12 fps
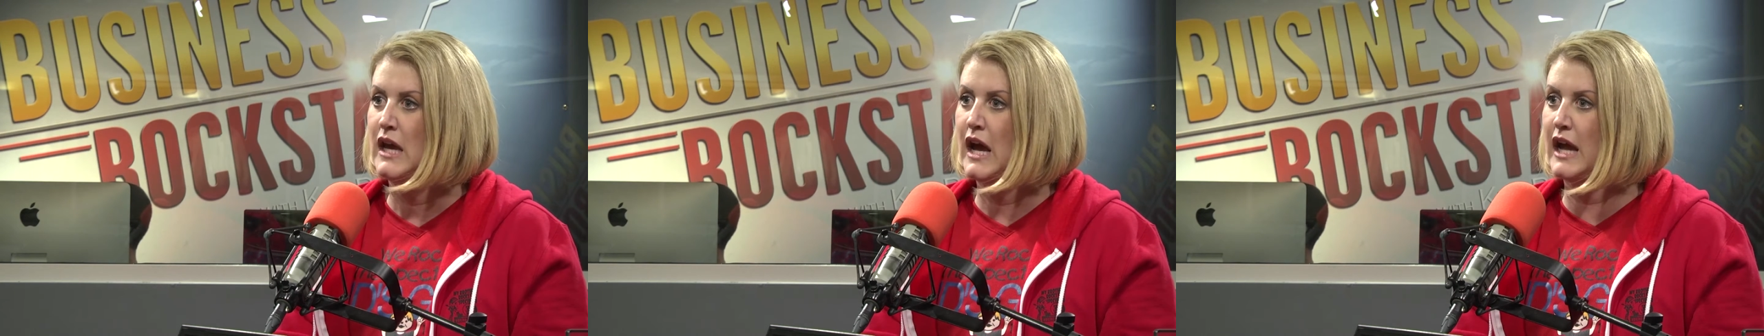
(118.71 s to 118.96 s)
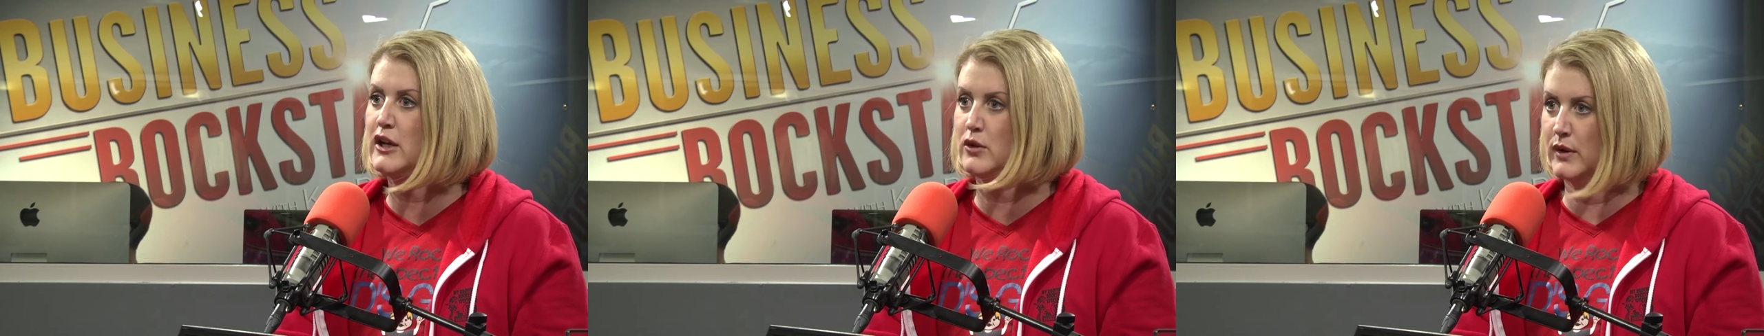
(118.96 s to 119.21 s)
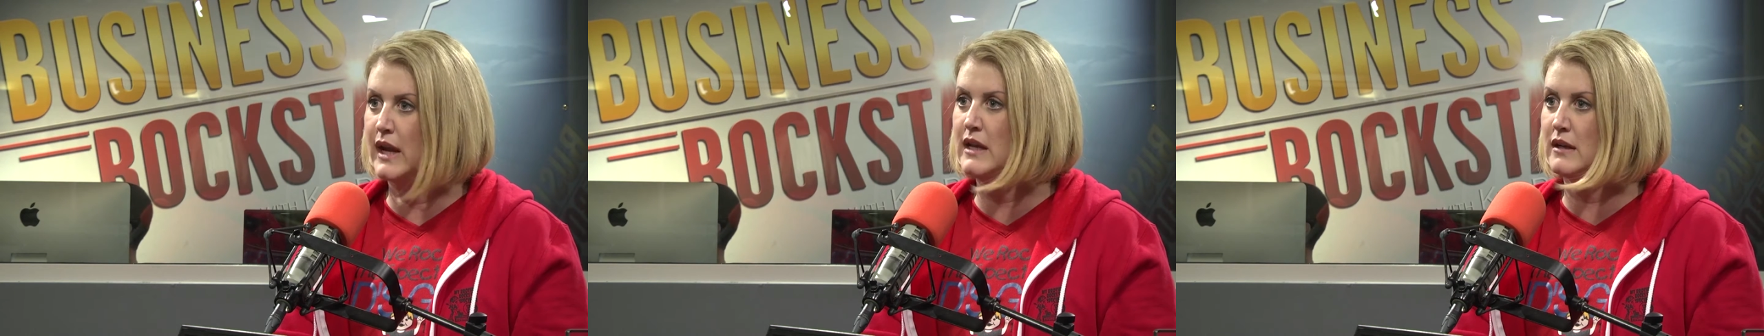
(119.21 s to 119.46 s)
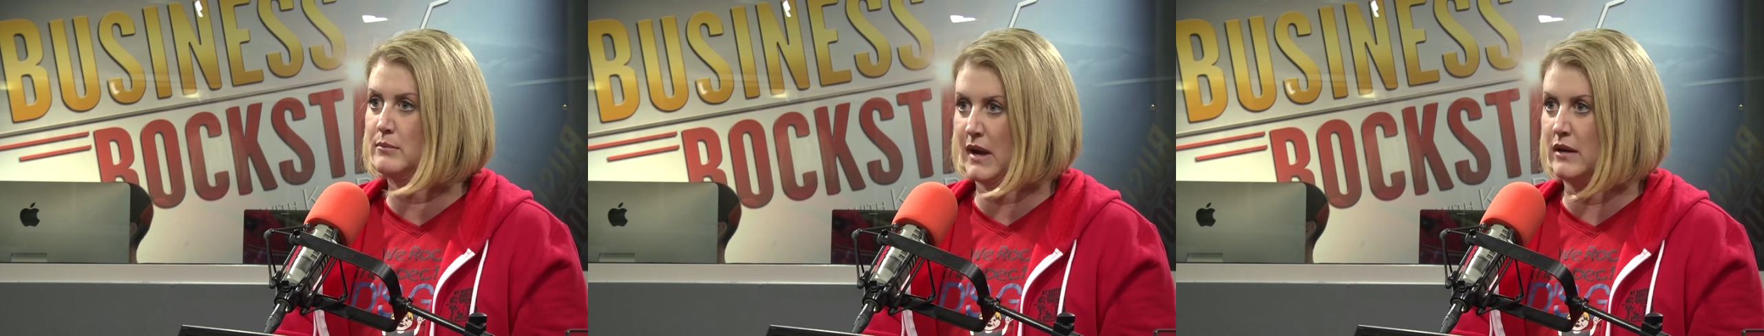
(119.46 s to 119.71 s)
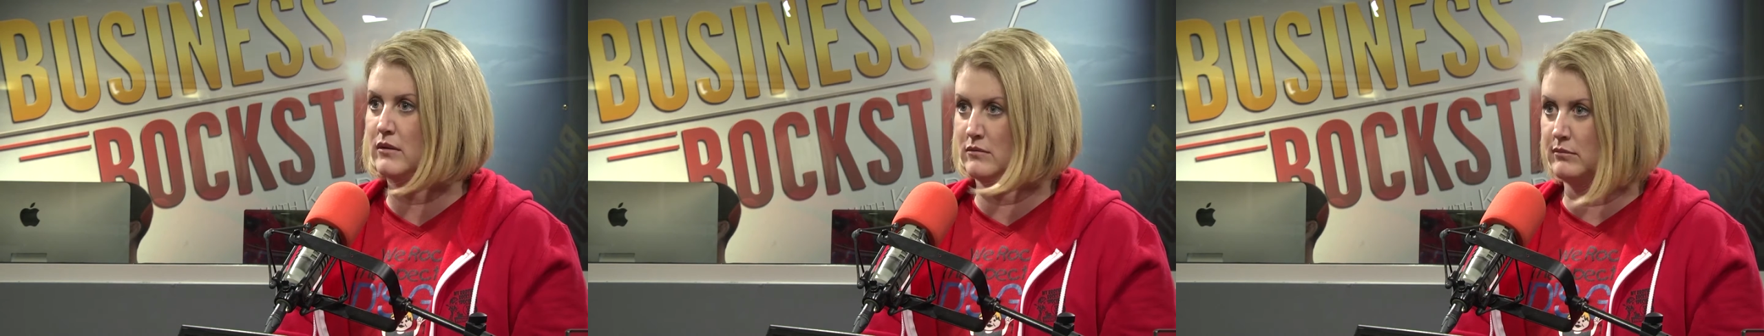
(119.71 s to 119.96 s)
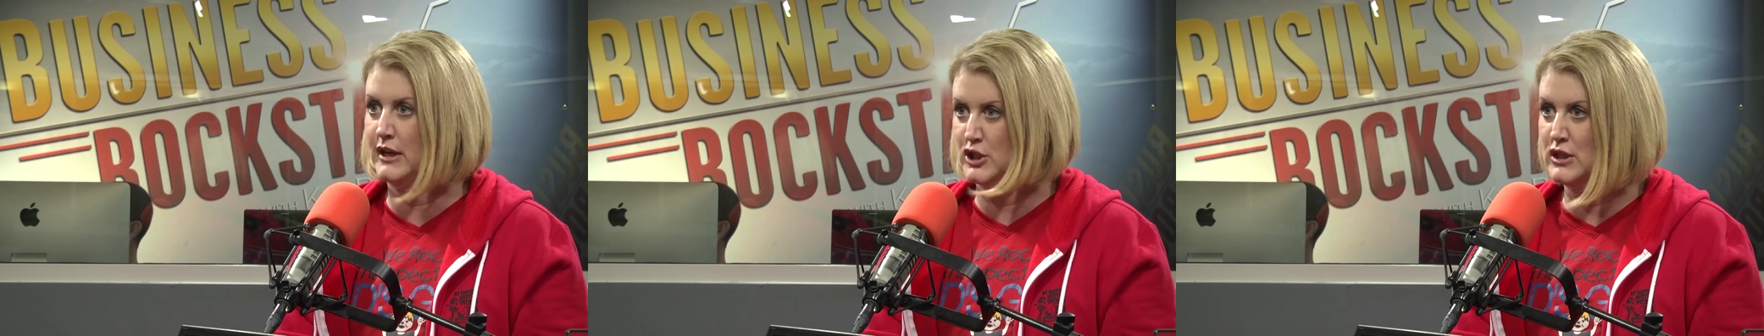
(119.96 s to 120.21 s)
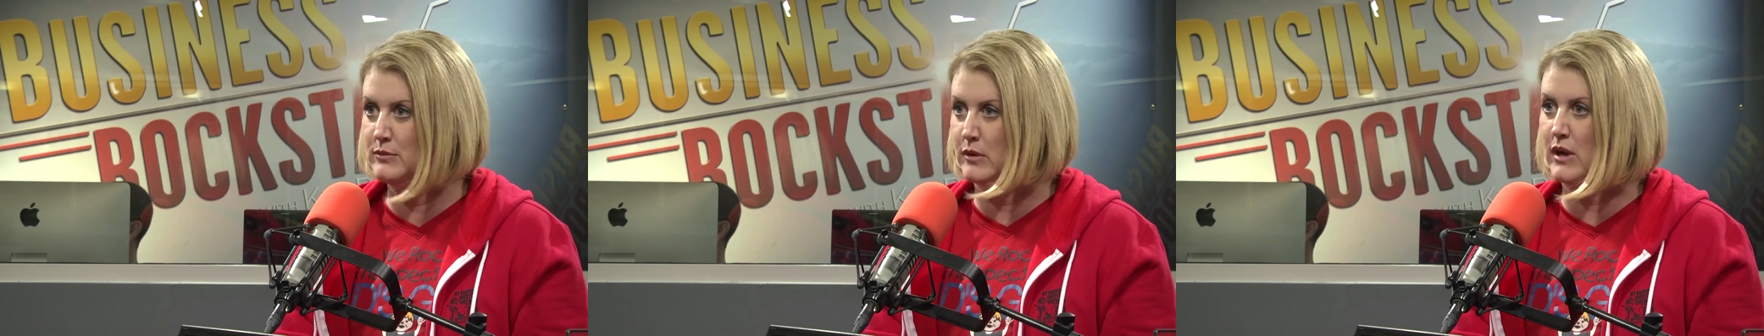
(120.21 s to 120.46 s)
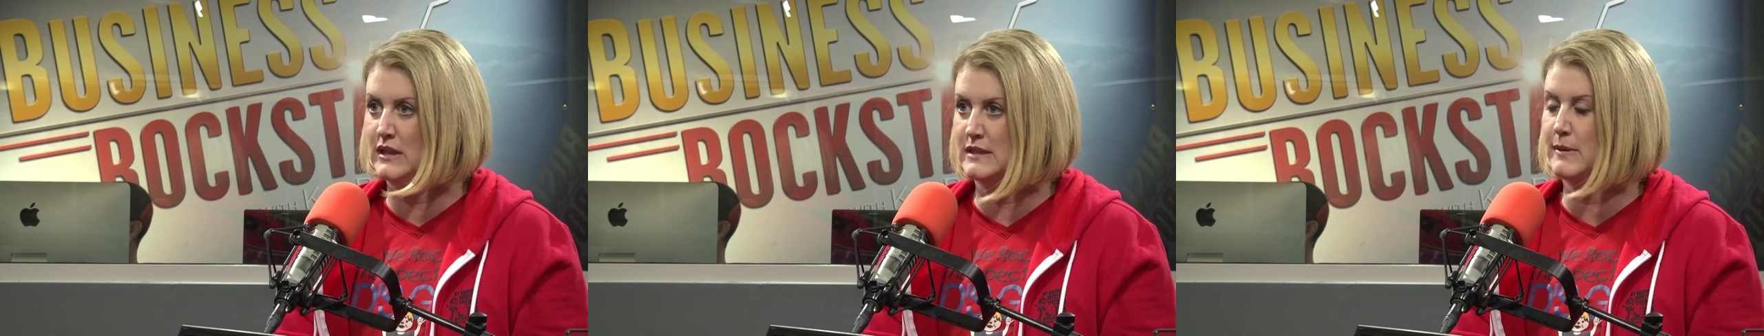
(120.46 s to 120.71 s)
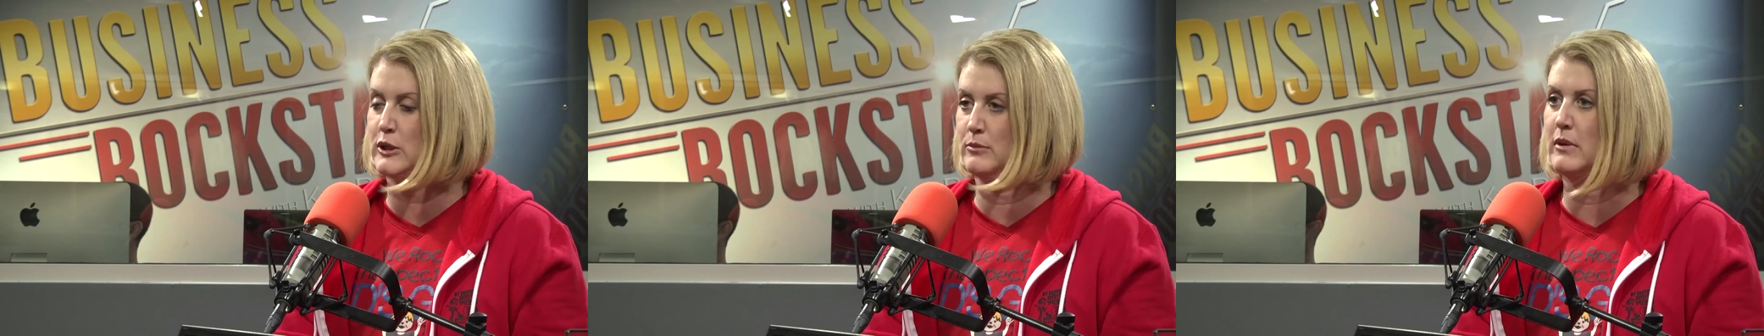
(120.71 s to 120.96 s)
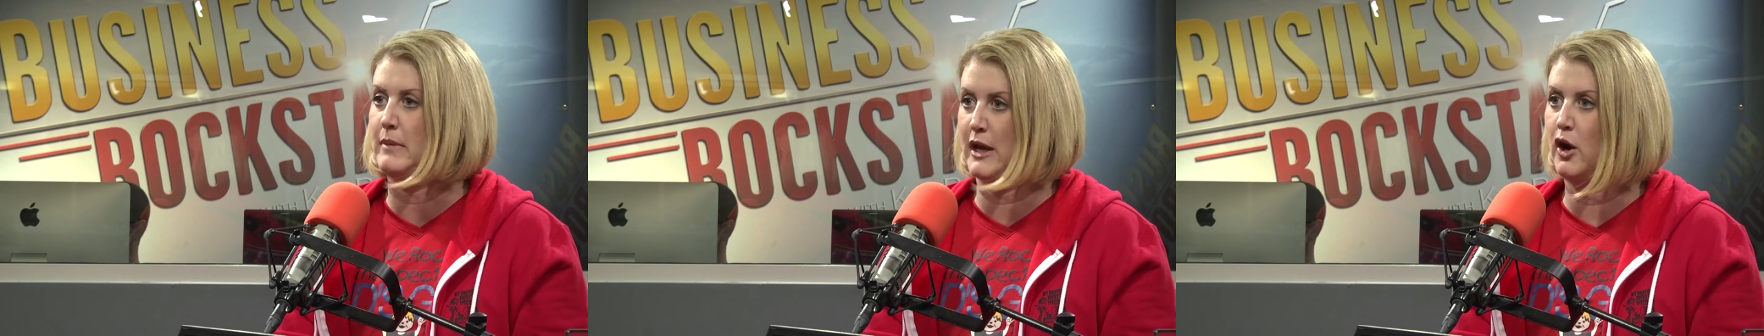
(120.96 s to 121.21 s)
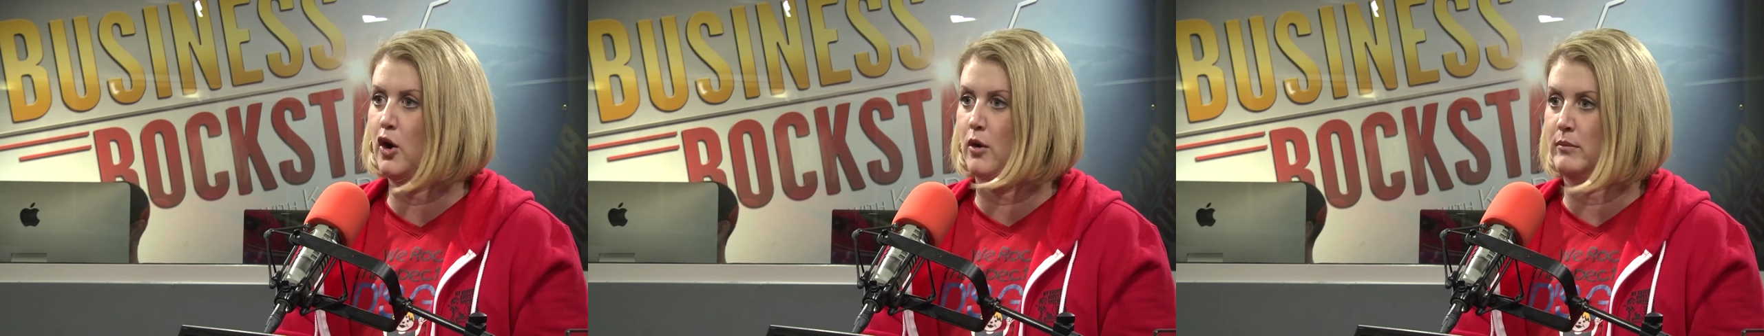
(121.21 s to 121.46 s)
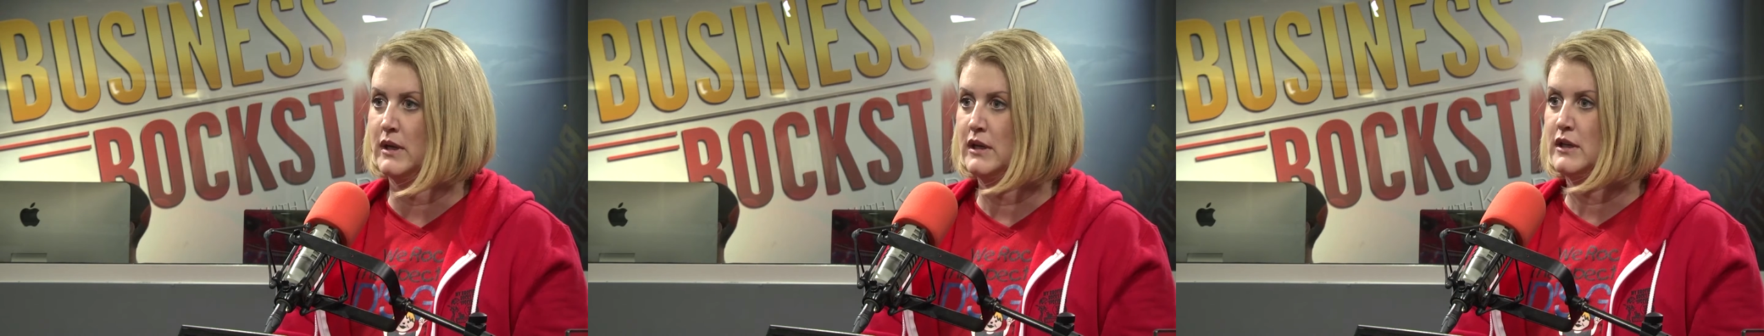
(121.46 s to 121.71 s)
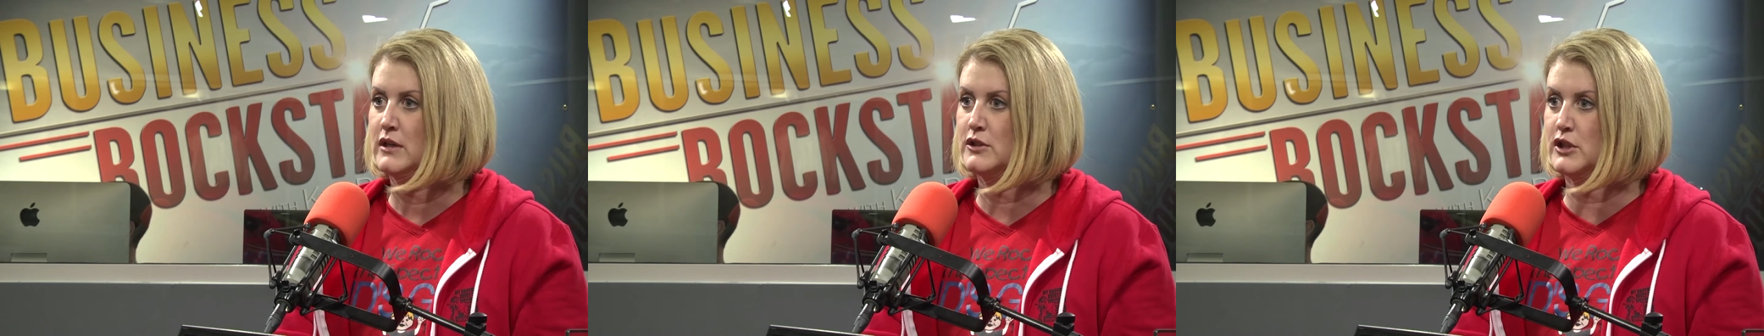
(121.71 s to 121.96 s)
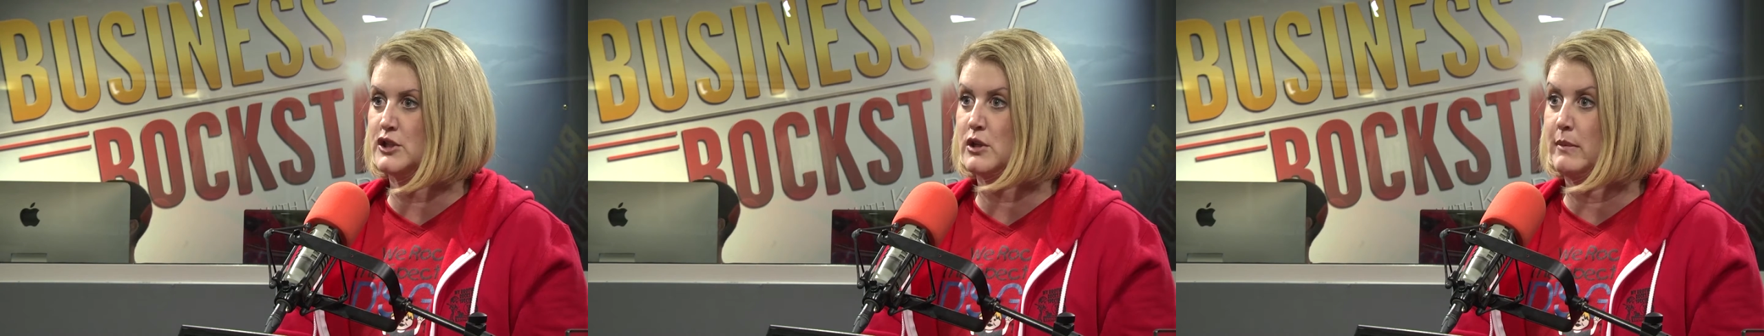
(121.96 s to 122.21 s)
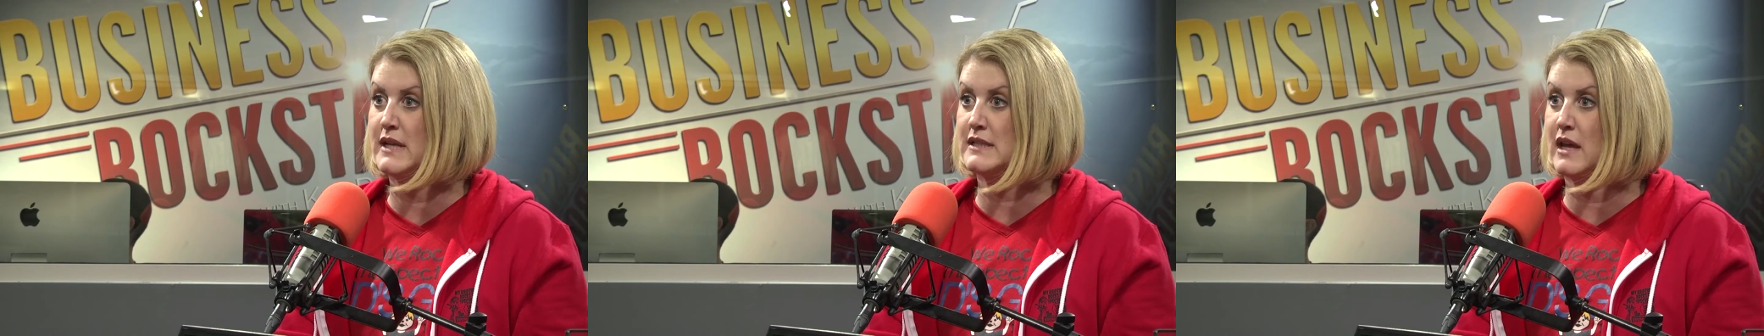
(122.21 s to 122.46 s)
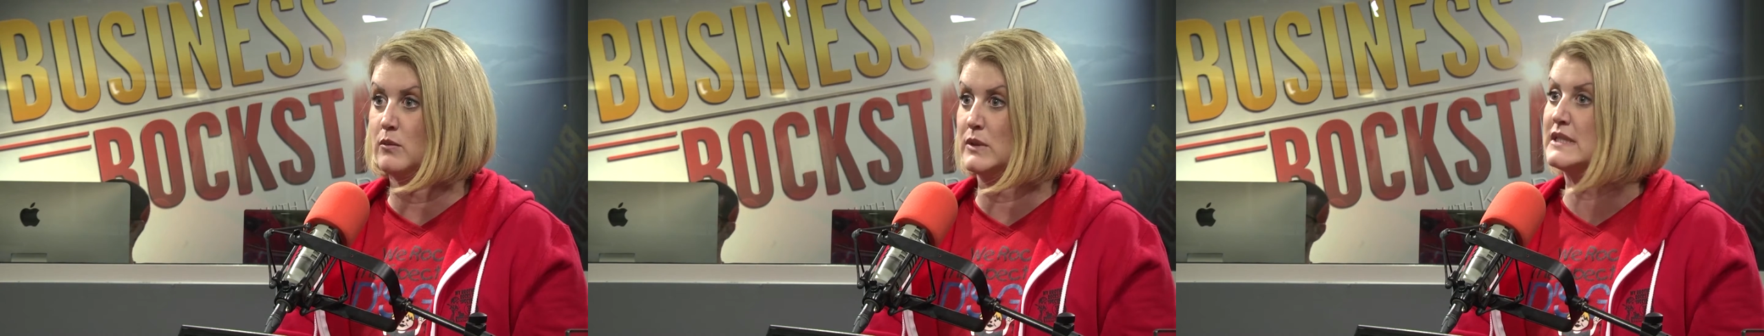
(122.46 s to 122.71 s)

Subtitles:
I created my gym, We Rock the Spectrum, in my home just so my son would